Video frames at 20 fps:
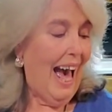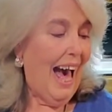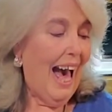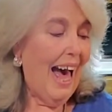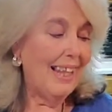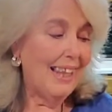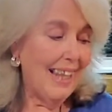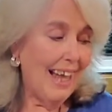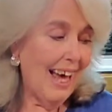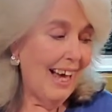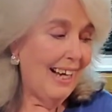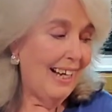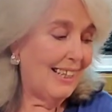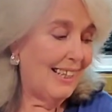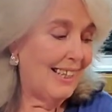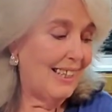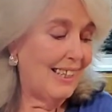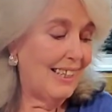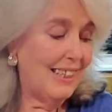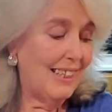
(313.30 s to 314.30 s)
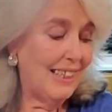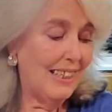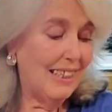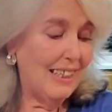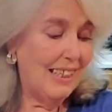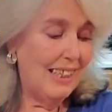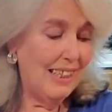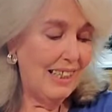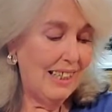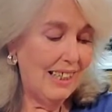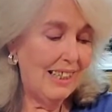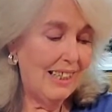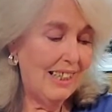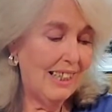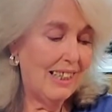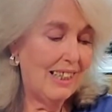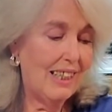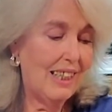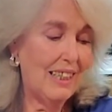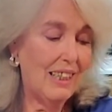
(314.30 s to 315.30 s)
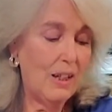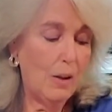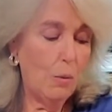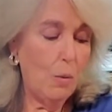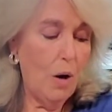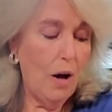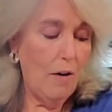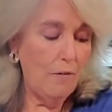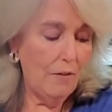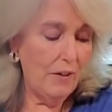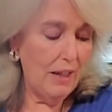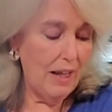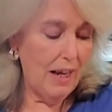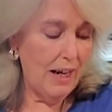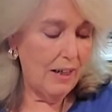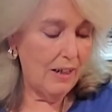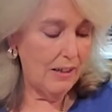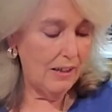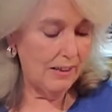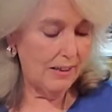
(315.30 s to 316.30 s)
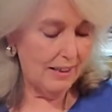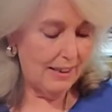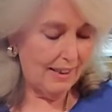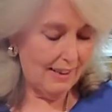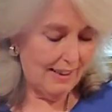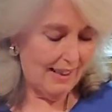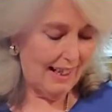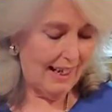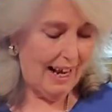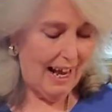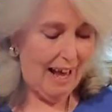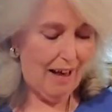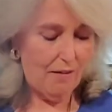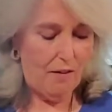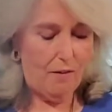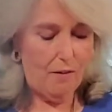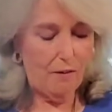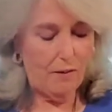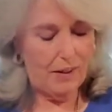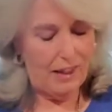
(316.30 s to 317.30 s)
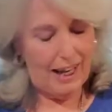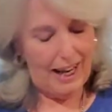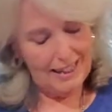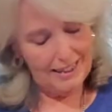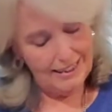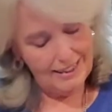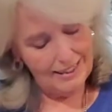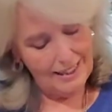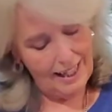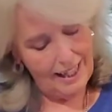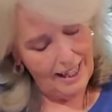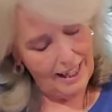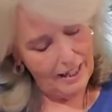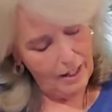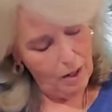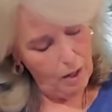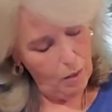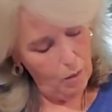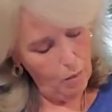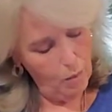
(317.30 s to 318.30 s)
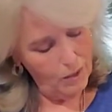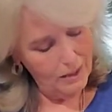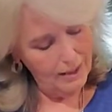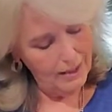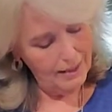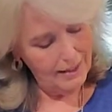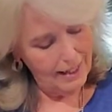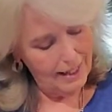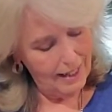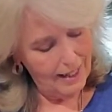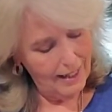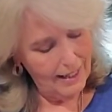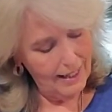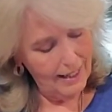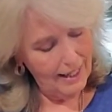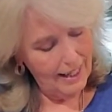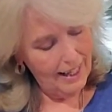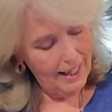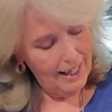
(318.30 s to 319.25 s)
I like the little waffle irons that have a flat side on one side